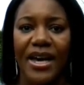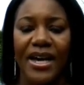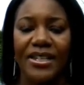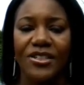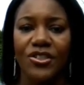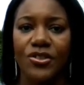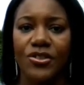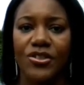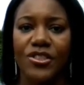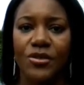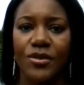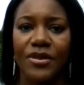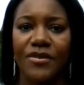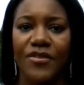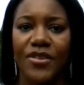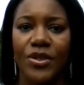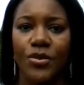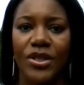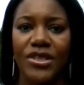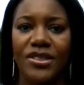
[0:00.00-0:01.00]
And also,
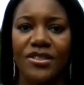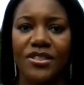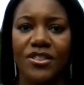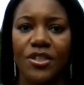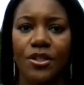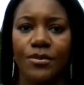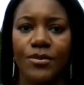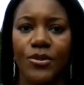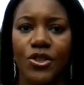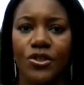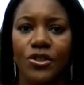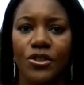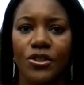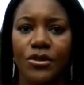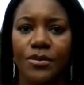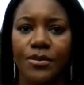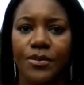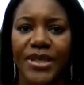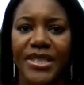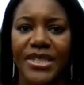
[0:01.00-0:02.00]
if you want to know
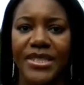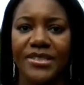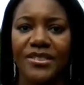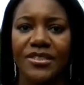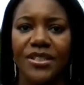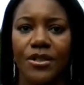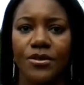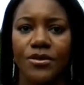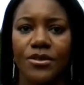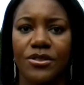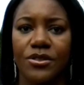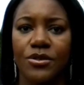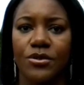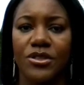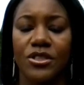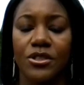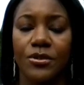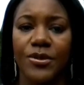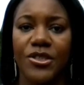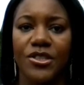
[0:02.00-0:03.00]
more, please go to
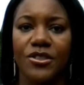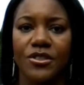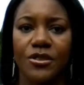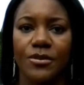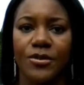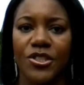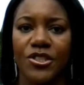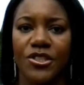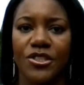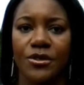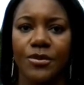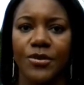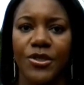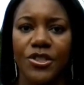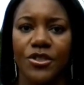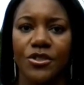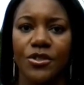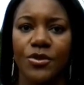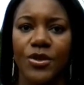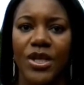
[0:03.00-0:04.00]

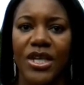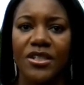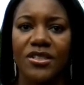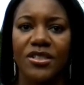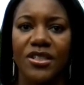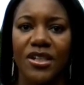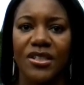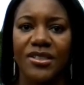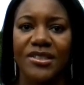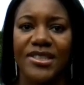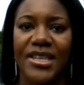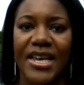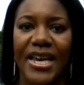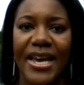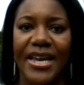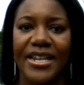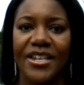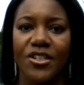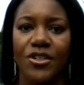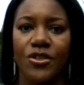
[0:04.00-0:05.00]

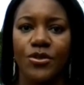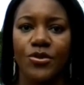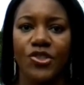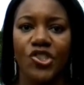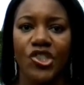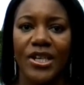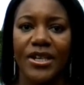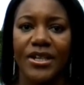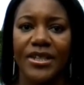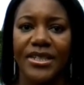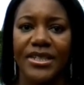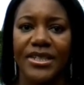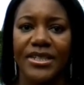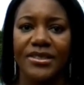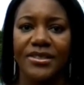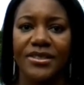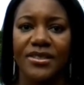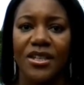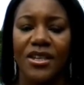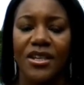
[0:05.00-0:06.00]

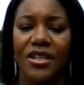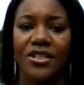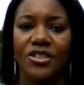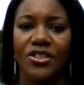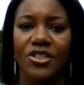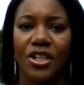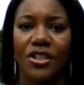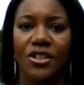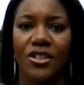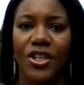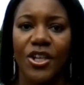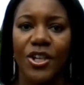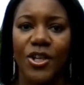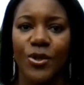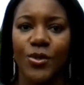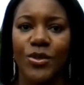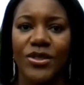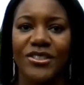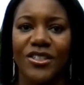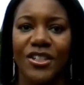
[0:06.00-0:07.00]

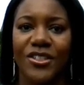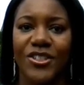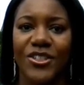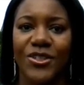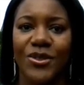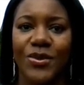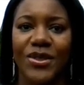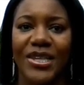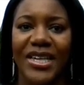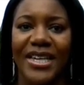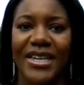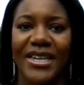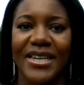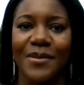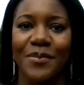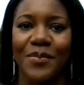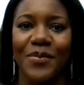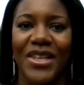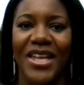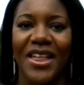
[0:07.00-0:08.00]

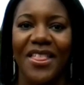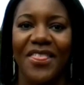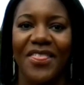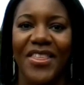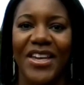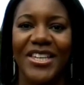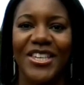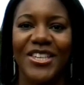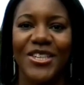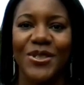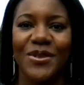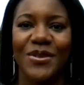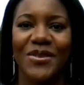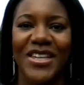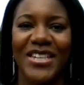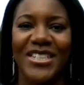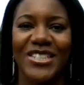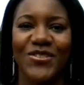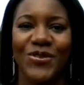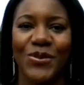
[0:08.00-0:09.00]
www.nujourneys.co.uk. Thank you,
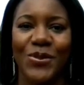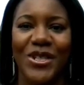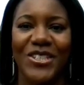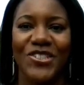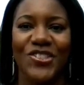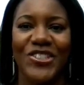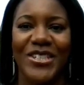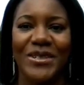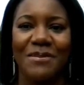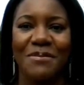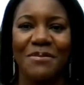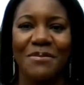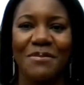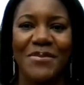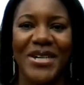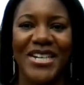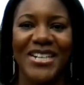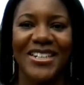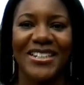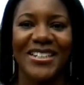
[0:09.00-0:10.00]
thanks for watching,
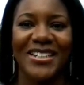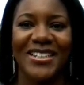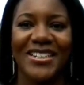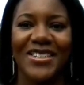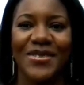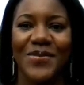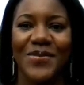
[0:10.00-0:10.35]
bye.